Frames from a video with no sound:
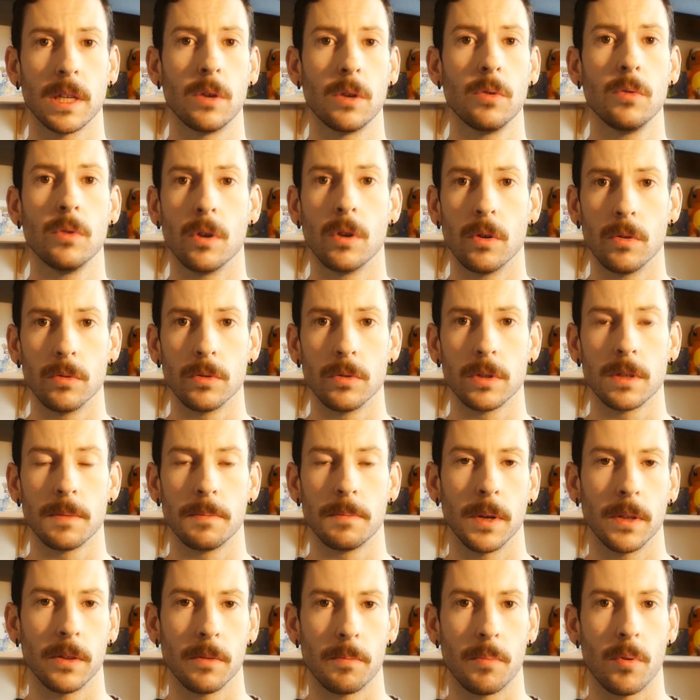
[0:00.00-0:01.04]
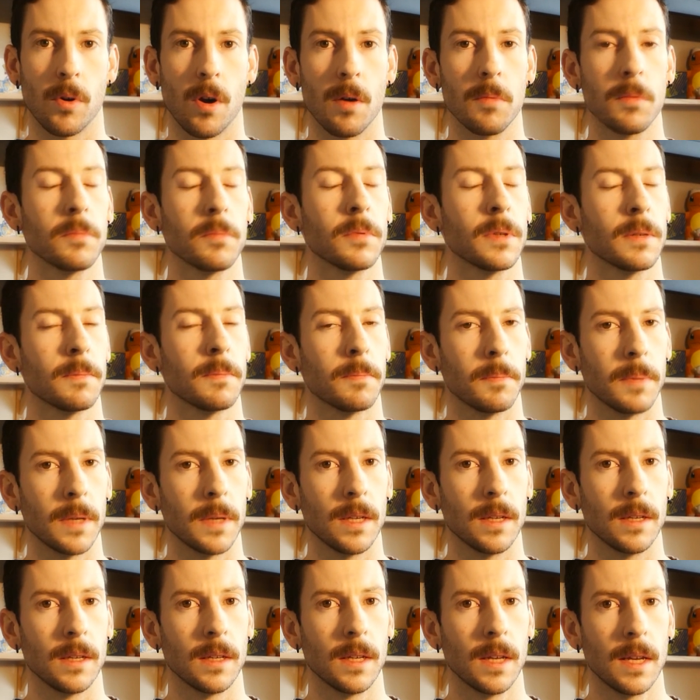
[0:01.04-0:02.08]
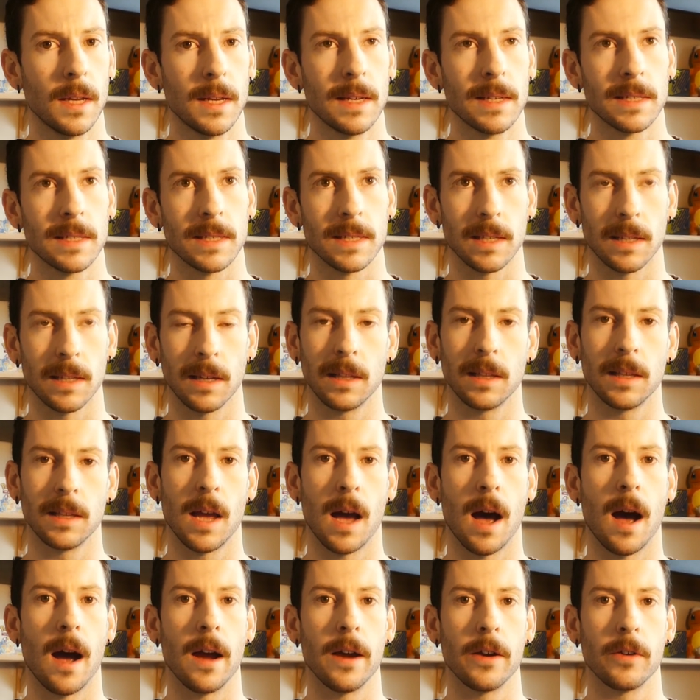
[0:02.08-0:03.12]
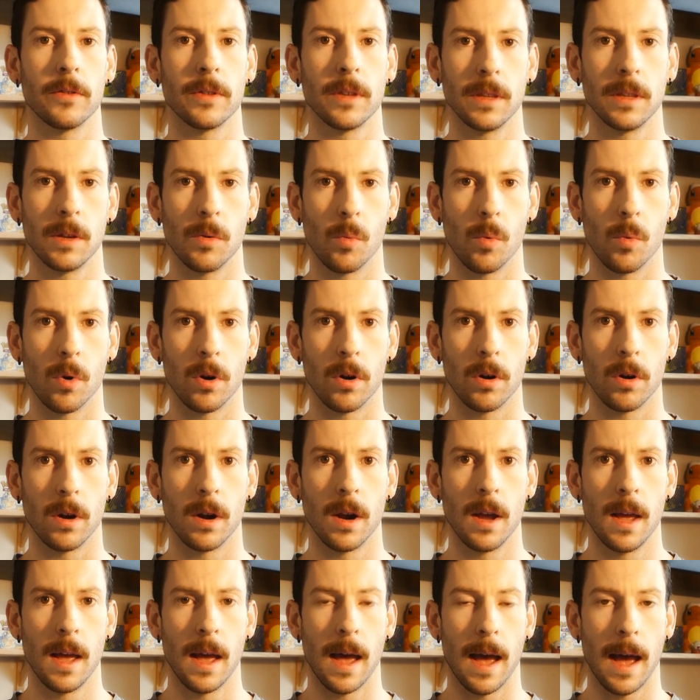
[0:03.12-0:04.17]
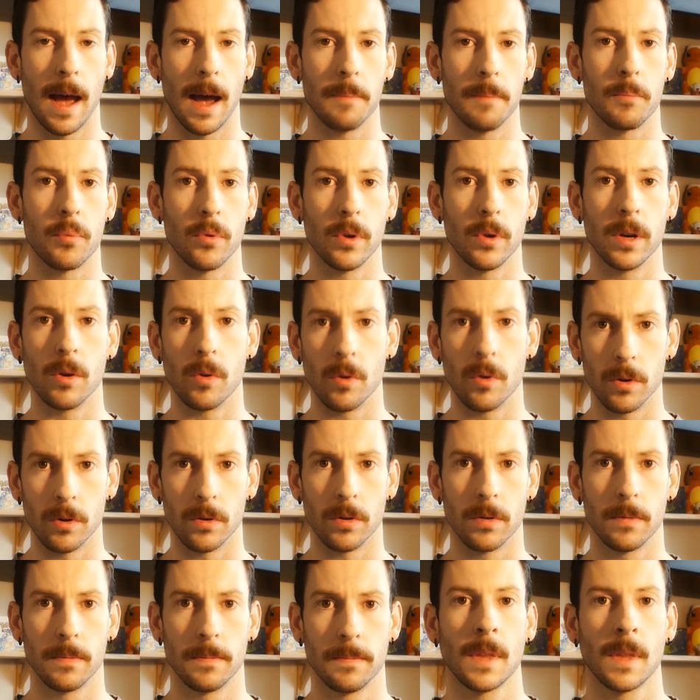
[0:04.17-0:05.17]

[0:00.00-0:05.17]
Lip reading: who knows, but they'll probably be slightly higher than they were at pre-order.